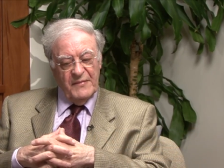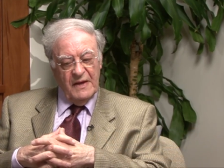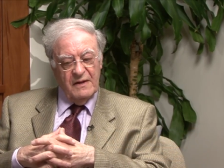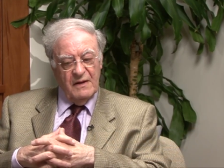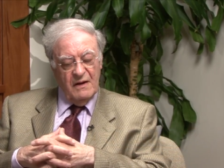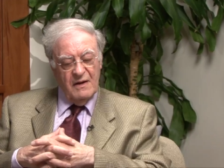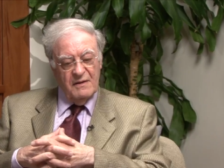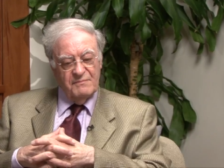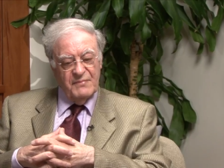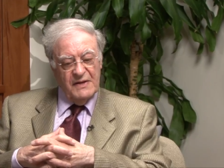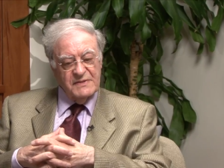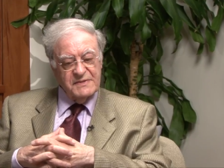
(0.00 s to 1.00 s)
and are
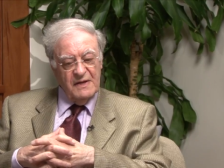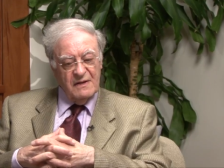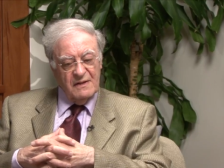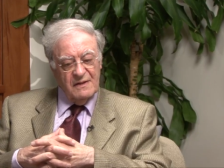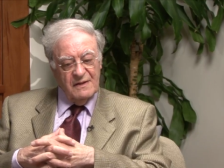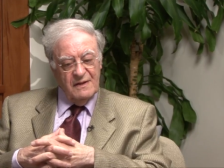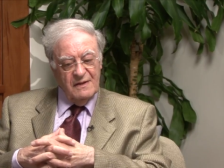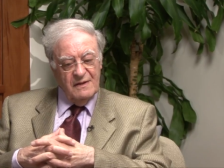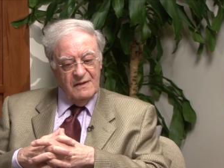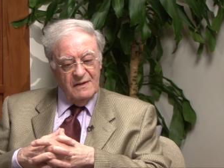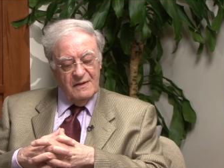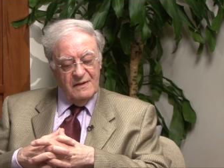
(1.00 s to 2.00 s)
basically
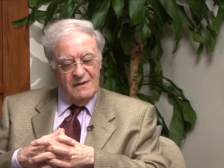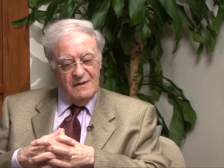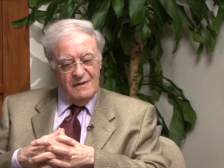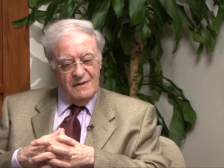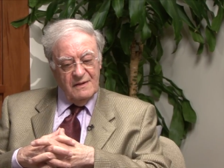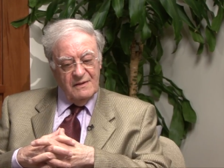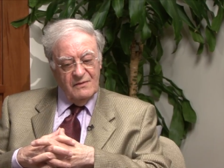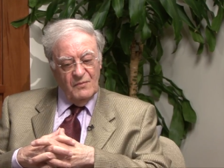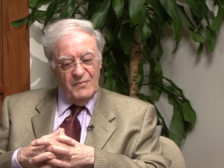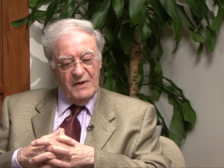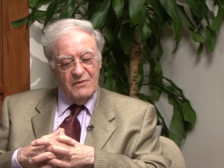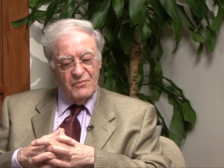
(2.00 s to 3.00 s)
to
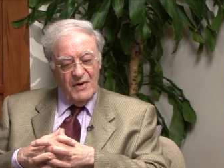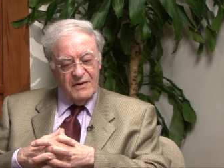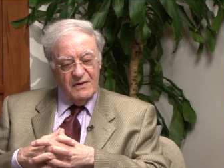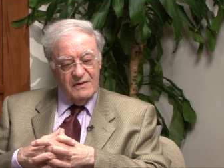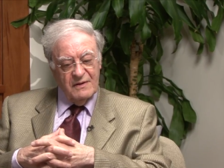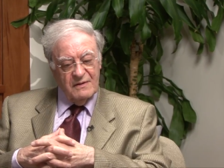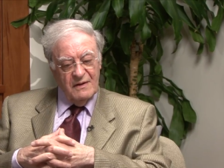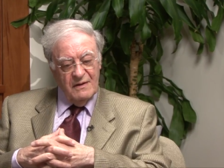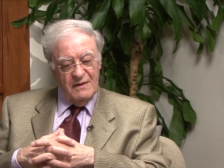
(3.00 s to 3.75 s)
be credited